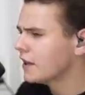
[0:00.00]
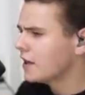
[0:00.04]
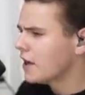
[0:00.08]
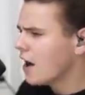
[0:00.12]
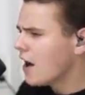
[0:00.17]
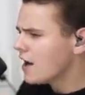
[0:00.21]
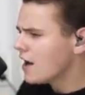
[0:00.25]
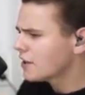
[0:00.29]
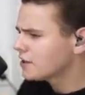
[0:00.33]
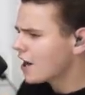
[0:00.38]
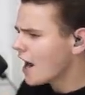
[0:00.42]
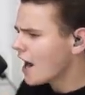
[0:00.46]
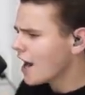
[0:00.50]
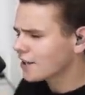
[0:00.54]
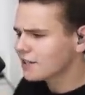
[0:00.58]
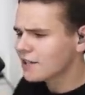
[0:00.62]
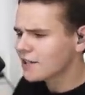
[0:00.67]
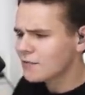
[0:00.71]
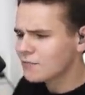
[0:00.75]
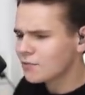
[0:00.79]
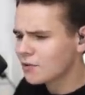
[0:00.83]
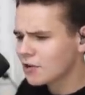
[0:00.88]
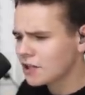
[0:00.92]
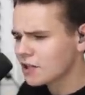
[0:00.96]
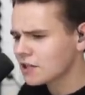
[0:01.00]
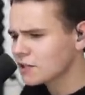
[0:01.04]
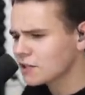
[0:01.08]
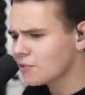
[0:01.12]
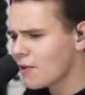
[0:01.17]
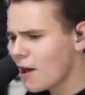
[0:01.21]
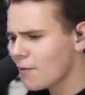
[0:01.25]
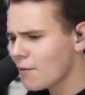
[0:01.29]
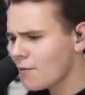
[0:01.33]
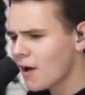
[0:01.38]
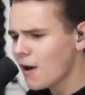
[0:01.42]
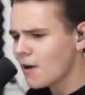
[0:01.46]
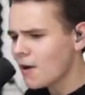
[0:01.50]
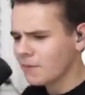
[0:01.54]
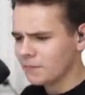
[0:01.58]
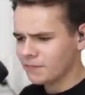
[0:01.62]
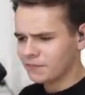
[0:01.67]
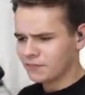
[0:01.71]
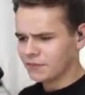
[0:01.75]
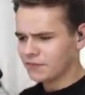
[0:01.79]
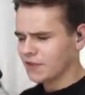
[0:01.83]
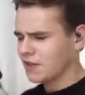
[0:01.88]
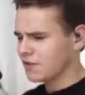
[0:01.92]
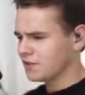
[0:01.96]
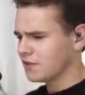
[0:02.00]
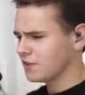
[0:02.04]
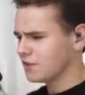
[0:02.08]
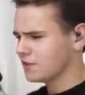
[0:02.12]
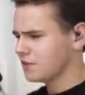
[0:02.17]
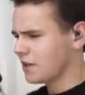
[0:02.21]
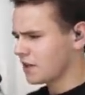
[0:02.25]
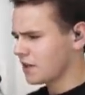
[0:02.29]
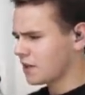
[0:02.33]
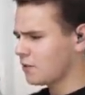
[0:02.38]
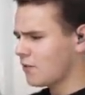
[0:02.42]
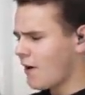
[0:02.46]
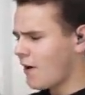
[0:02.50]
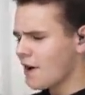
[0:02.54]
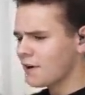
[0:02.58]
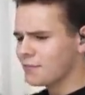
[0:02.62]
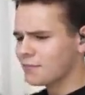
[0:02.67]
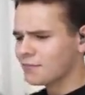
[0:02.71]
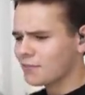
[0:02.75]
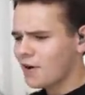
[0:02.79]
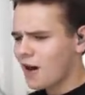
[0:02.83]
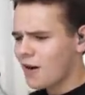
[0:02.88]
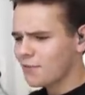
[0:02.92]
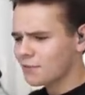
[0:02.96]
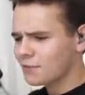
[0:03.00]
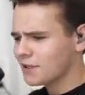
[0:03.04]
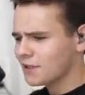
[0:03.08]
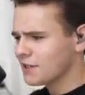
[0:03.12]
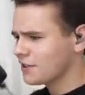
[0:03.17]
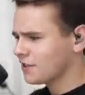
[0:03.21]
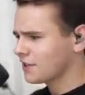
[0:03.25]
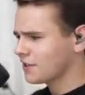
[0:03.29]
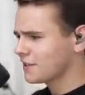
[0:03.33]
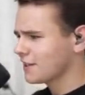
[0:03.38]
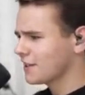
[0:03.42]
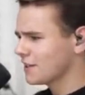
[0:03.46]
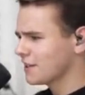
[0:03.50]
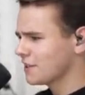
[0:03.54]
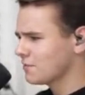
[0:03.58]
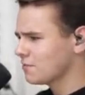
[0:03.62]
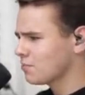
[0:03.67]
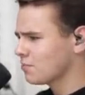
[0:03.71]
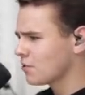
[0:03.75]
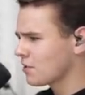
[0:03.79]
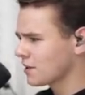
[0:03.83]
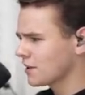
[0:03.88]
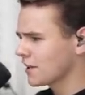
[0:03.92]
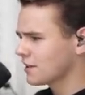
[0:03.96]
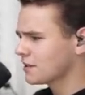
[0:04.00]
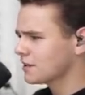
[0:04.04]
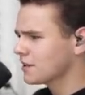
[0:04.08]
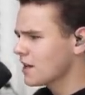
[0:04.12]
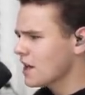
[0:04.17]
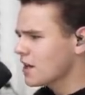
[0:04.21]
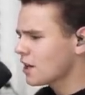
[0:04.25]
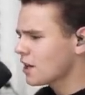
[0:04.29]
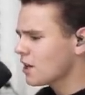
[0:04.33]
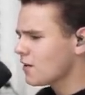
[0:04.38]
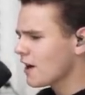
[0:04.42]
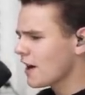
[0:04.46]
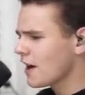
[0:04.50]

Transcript: That actually works quite well. This is quite a proper, interesting airport. Let's go